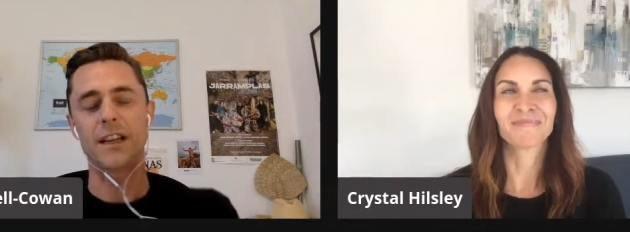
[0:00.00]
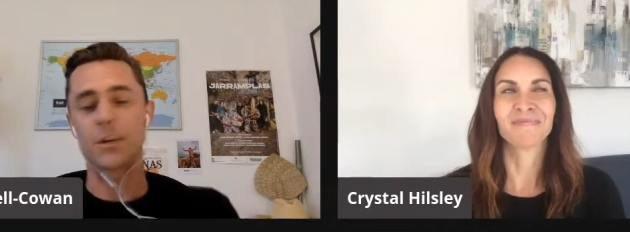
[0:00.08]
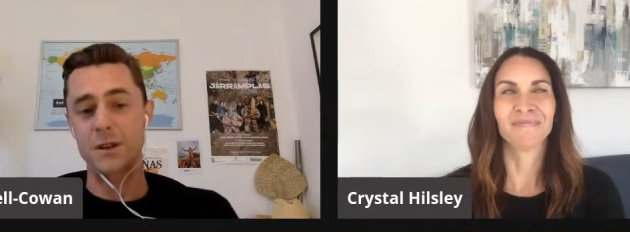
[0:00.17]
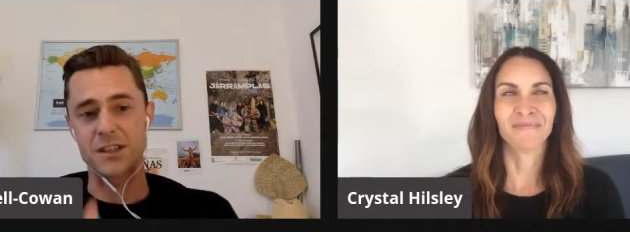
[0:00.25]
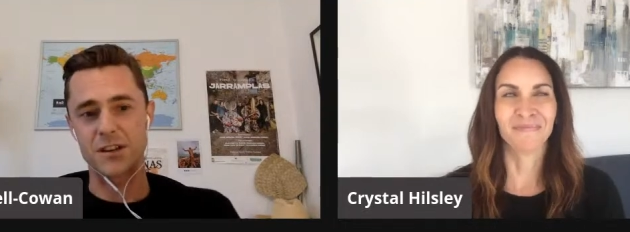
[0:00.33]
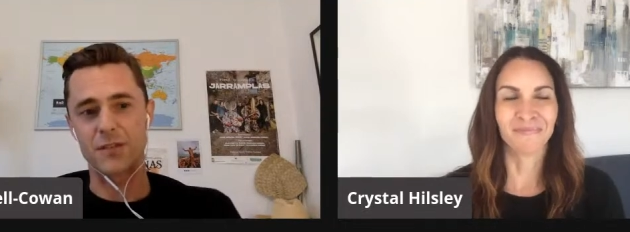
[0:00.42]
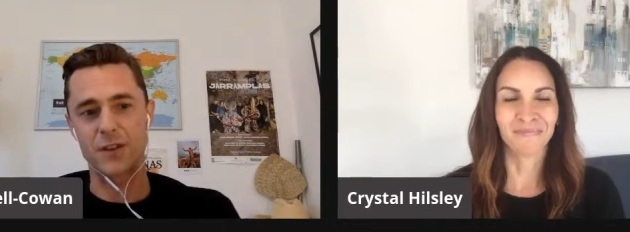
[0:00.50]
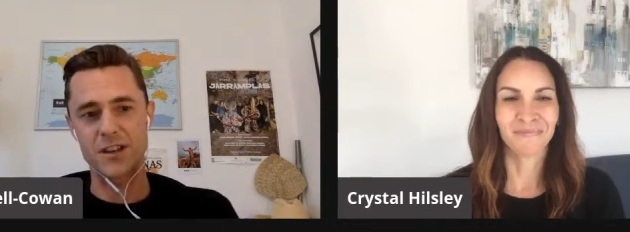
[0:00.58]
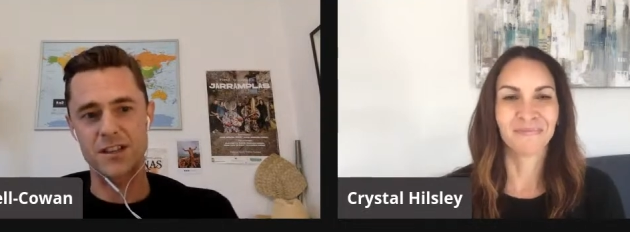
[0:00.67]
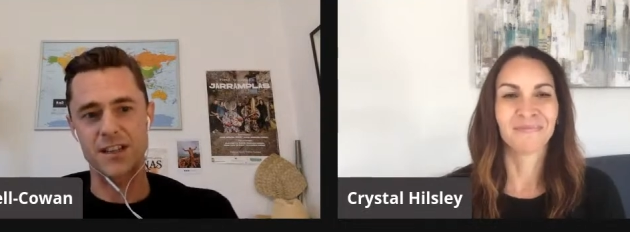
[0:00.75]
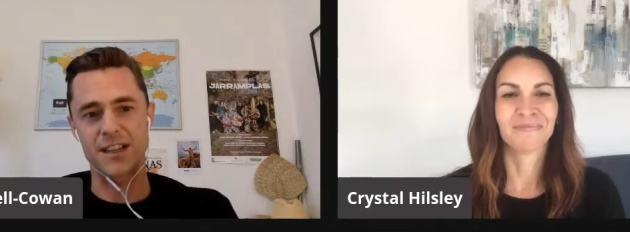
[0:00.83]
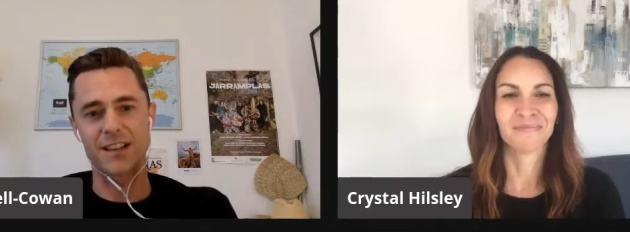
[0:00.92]
Speaker 1: you went to
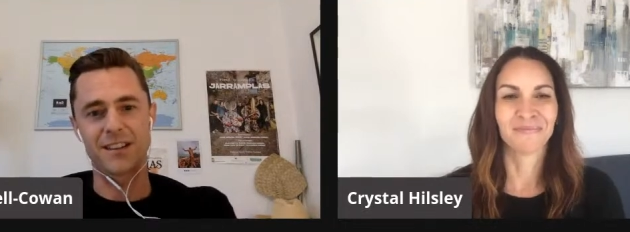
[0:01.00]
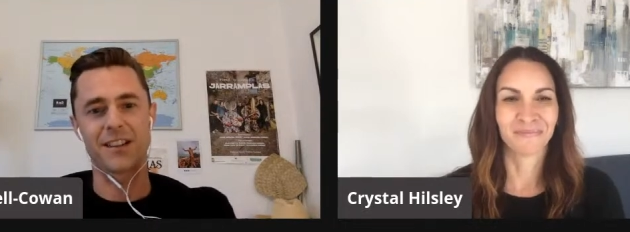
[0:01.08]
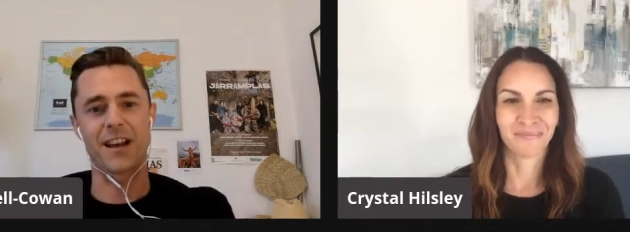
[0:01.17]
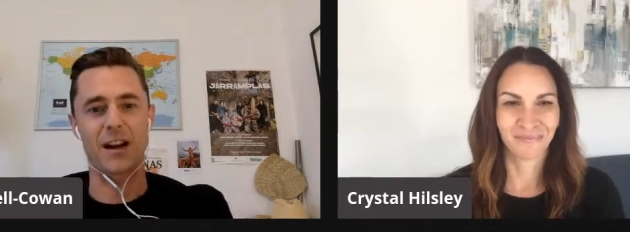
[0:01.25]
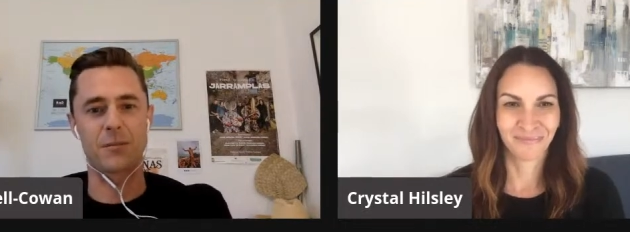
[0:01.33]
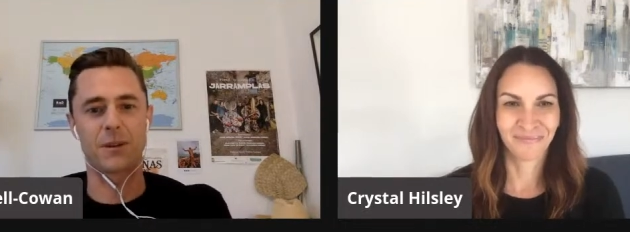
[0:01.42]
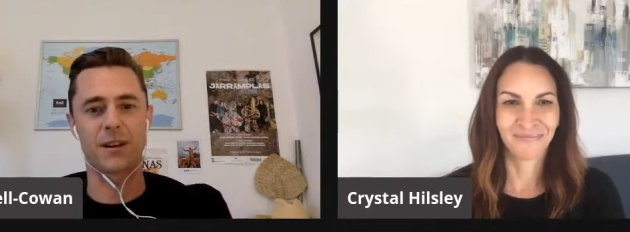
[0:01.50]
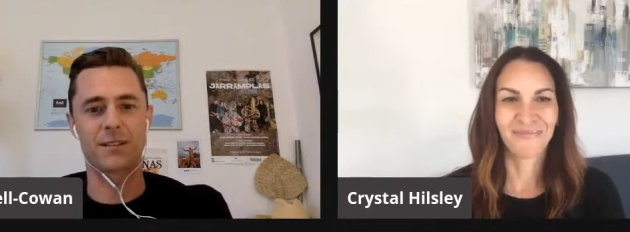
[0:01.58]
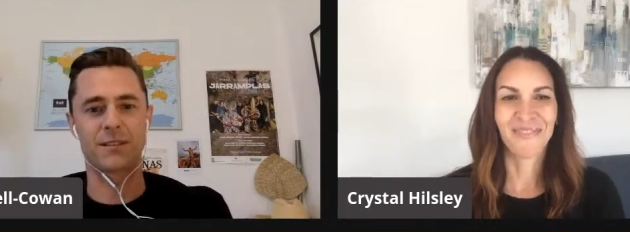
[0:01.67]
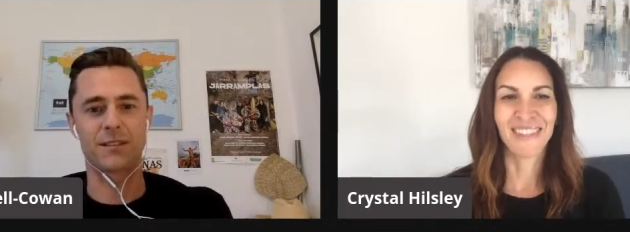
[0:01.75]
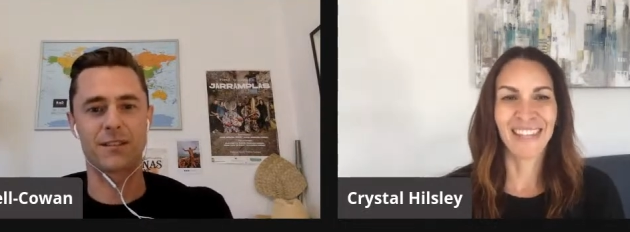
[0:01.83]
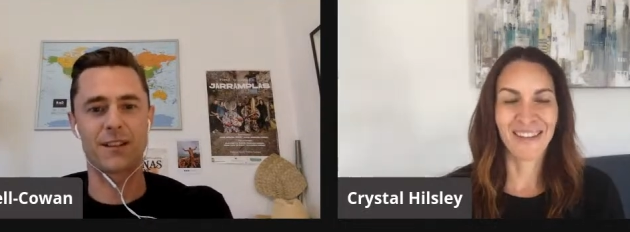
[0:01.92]
university um
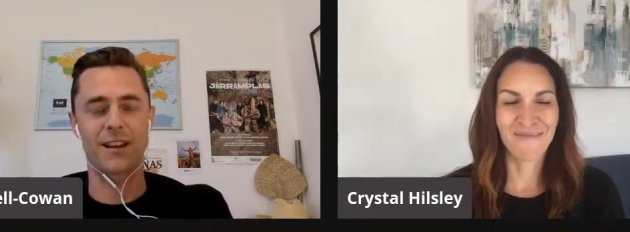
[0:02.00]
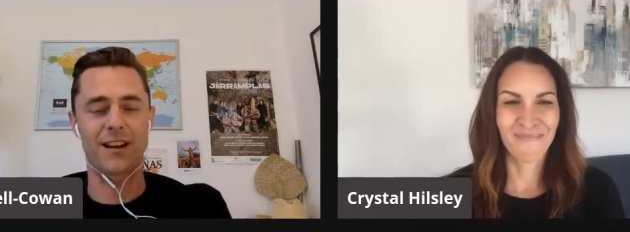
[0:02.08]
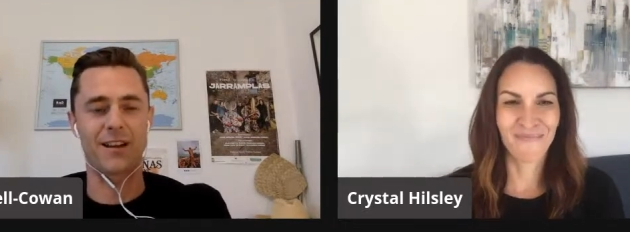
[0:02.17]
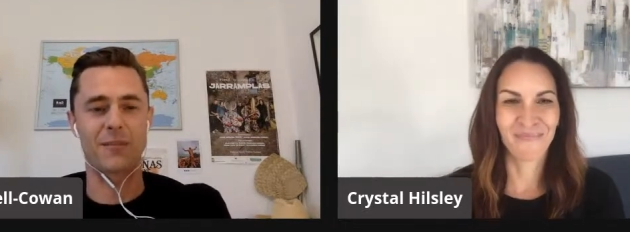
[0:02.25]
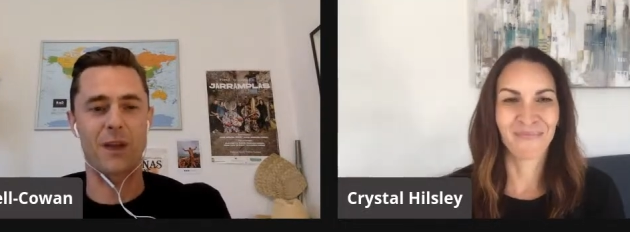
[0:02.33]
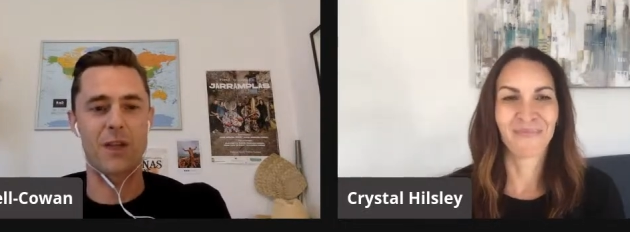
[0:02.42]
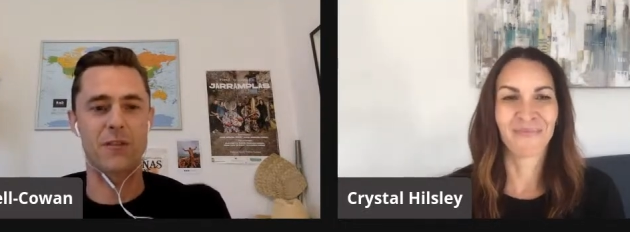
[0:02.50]
in yeah. um